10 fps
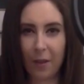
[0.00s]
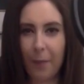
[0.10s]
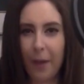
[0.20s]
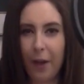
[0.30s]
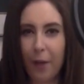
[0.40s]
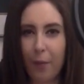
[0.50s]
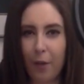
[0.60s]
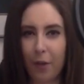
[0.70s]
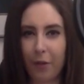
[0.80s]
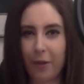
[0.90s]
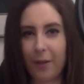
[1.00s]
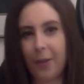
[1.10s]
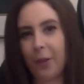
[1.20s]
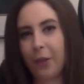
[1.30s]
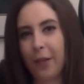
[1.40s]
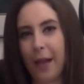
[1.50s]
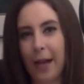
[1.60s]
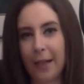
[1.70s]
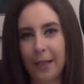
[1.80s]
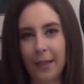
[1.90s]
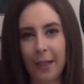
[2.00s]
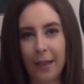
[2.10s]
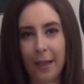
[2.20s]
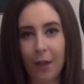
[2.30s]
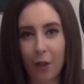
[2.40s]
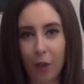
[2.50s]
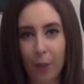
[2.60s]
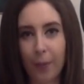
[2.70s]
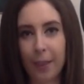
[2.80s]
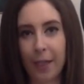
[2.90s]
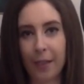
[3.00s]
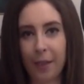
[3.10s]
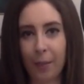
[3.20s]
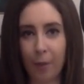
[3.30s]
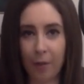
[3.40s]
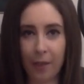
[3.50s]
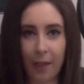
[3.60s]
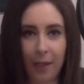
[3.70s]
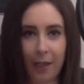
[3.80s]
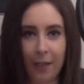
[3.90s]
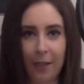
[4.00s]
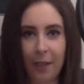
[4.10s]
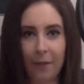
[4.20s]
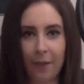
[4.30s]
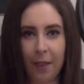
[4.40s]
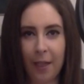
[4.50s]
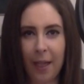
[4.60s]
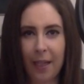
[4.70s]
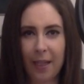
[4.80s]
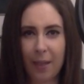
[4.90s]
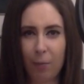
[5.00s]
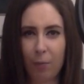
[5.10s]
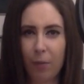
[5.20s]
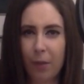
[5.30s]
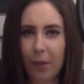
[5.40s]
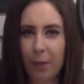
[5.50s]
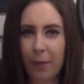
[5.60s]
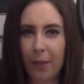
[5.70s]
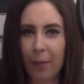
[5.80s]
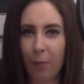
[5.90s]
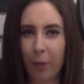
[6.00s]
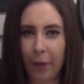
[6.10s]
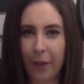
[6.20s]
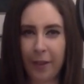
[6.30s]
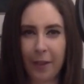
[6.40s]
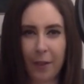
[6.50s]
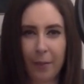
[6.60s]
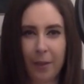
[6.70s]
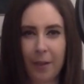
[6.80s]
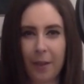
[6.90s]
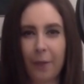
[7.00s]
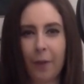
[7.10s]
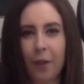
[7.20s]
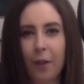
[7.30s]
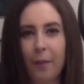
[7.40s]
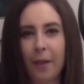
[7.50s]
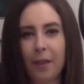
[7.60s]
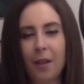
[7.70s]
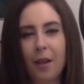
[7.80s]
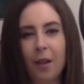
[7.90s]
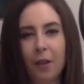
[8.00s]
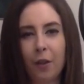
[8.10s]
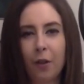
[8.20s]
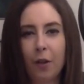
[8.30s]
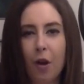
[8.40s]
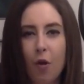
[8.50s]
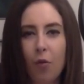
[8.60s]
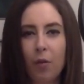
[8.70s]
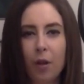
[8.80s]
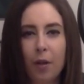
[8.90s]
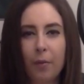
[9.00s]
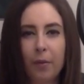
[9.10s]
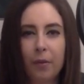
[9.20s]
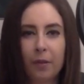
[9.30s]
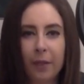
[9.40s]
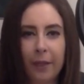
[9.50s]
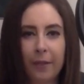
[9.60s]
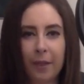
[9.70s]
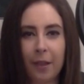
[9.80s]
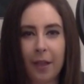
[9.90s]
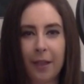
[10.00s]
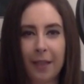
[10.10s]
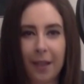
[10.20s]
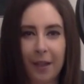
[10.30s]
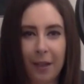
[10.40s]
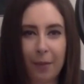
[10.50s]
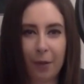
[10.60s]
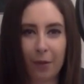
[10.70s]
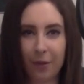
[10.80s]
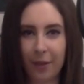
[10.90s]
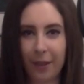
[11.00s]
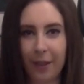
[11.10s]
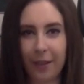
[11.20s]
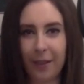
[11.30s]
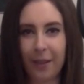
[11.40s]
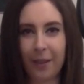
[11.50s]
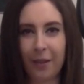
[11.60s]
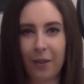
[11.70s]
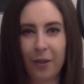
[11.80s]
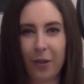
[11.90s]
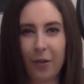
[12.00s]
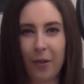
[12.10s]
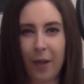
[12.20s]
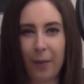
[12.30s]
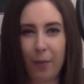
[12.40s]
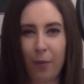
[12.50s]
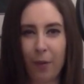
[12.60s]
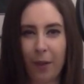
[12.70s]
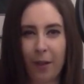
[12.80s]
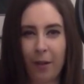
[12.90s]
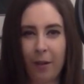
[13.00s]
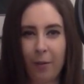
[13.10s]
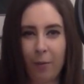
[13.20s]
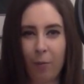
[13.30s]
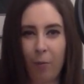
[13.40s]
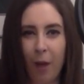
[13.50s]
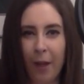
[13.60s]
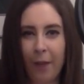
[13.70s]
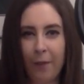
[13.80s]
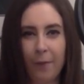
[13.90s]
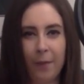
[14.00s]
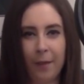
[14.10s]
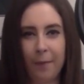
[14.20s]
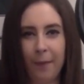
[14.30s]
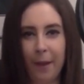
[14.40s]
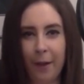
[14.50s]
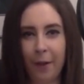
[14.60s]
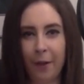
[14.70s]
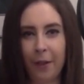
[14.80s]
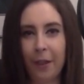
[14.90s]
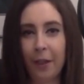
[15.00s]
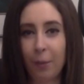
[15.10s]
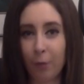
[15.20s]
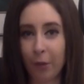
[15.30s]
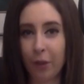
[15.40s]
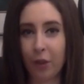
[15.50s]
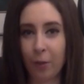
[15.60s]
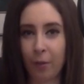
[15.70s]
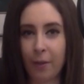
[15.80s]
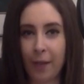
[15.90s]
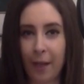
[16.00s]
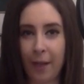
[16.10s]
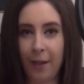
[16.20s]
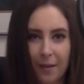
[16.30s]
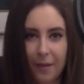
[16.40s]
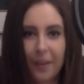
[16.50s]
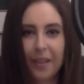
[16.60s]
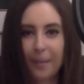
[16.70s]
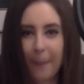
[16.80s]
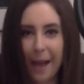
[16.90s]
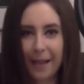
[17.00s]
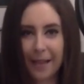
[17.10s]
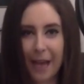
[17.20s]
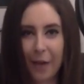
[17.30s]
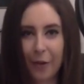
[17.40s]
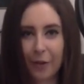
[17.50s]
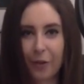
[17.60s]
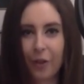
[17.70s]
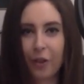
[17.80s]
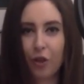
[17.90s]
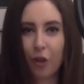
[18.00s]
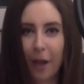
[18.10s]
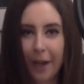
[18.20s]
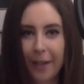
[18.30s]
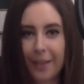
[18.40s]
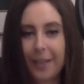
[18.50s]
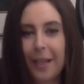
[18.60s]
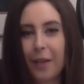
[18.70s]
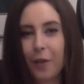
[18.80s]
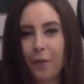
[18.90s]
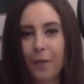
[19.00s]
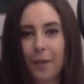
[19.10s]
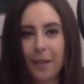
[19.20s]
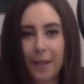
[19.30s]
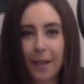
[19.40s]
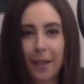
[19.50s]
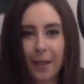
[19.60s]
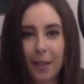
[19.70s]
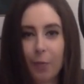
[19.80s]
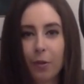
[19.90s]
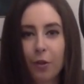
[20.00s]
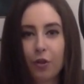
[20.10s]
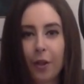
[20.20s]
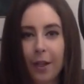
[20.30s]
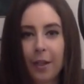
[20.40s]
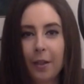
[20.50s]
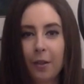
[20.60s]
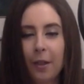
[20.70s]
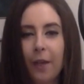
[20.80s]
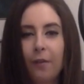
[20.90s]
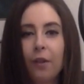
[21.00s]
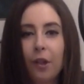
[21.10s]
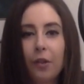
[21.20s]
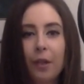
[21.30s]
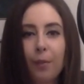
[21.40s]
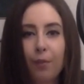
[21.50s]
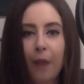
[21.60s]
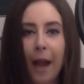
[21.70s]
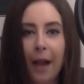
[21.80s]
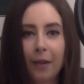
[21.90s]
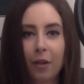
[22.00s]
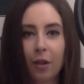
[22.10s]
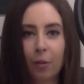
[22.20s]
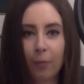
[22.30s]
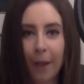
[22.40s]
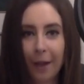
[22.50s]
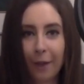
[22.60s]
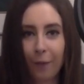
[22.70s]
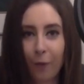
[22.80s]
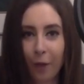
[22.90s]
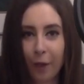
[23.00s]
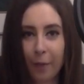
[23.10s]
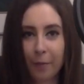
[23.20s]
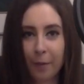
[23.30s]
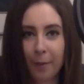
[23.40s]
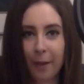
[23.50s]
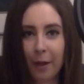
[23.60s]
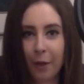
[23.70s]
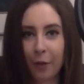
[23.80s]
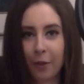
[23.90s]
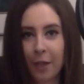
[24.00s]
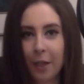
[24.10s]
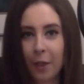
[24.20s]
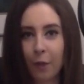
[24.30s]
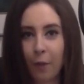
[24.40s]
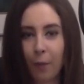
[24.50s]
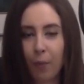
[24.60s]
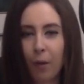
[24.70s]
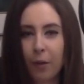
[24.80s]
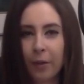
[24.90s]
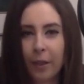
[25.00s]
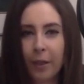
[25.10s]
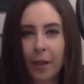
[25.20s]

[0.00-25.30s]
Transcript: The mayor of Portland is literally acting like they are protecting Rose City Antifa, and that gets really, really worrisome, because if you're going to mix your own beliefs on identity politics and just go to that point, why even be a mayor? He really should resign. These mass cowards are trying to take over the city. That's what they're trying to do. They've literally bragged on Reddit forums about how they're taking over Portland